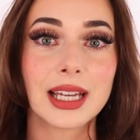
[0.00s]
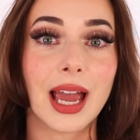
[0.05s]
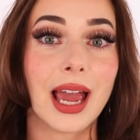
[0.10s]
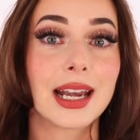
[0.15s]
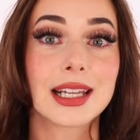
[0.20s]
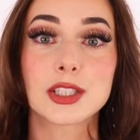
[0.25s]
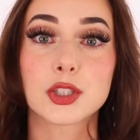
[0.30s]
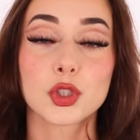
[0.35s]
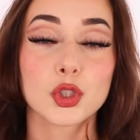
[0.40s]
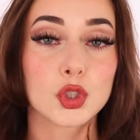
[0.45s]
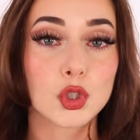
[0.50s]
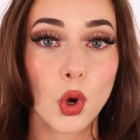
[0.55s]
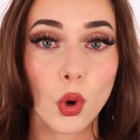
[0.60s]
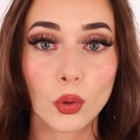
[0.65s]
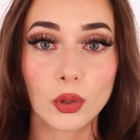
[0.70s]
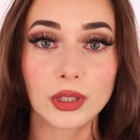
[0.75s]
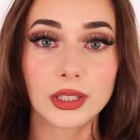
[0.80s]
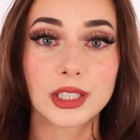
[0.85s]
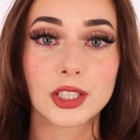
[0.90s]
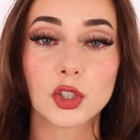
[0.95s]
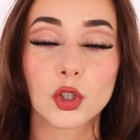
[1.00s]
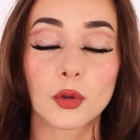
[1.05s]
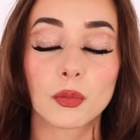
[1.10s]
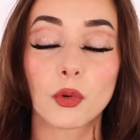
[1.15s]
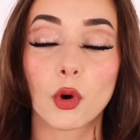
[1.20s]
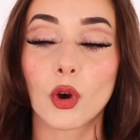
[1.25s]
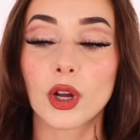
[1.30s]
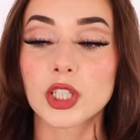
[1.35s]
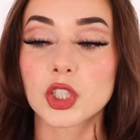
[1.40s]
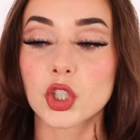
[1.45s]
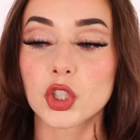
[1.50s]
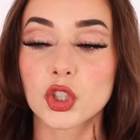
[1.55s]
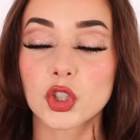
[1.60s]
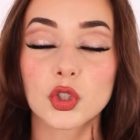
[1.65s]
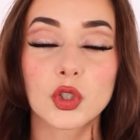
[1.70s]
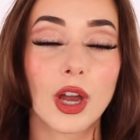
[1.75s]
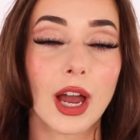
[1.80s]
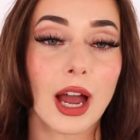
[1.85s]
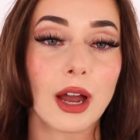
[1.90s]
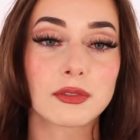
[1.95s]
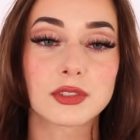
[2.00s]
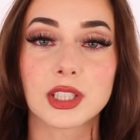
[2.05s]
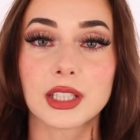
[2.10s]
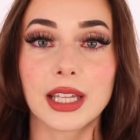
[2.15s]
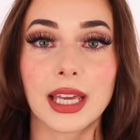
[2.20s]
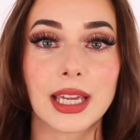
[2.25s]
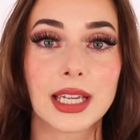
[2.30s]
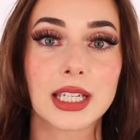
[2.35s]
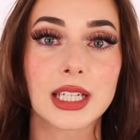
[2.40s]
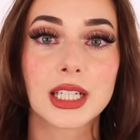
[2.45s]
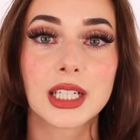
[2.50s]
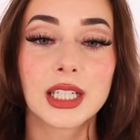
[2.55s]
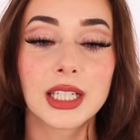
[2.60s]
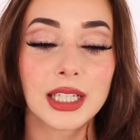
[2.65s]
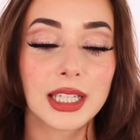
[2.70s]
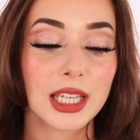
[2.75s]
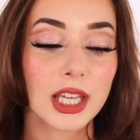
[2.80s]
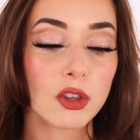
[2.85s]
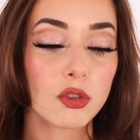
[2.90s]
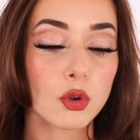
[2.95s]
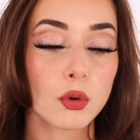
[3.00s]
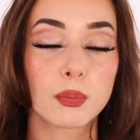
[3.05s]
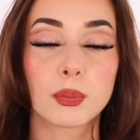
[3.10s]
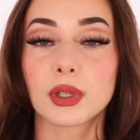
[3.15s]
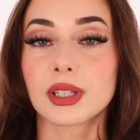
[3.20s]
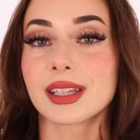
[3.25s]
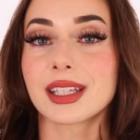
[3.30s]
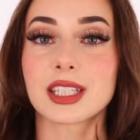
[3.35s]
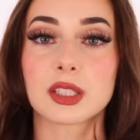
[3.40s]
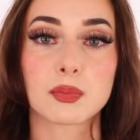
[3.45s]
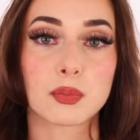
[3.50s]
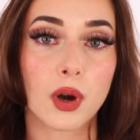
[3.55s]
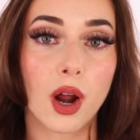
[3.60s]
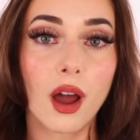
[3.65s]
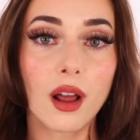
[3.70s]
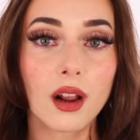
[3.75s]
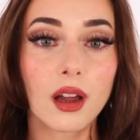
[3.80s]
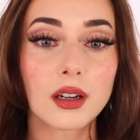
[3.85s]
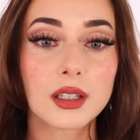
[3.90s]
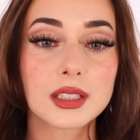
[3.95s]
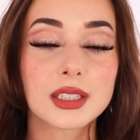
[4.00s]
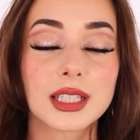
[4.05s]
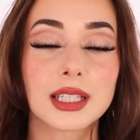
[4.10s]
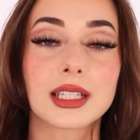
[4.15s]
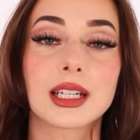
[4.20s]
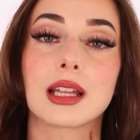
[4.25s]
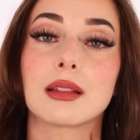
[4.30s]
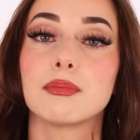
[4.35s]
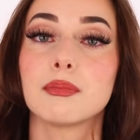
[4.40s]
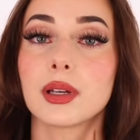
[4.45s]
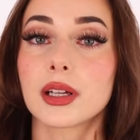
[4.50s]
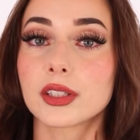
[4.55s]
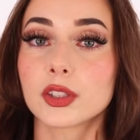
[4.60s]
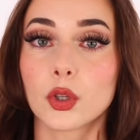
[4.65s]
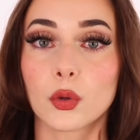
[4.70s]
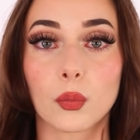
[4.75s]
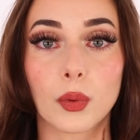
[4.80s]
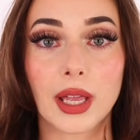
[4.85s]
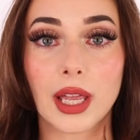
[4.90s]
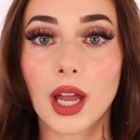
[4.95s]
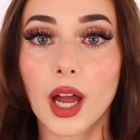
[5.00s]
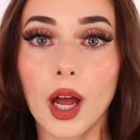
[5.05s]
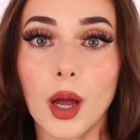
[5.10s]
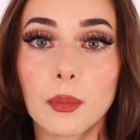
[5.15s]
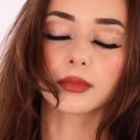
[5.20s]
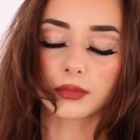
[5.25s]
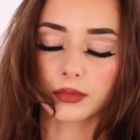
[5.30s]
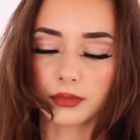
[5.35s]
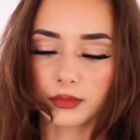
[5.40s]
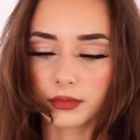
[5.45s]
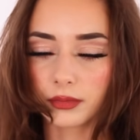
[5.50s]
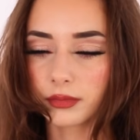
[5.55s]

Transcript: And it's totally normal. It's just you have to like either put less product and then build your way up.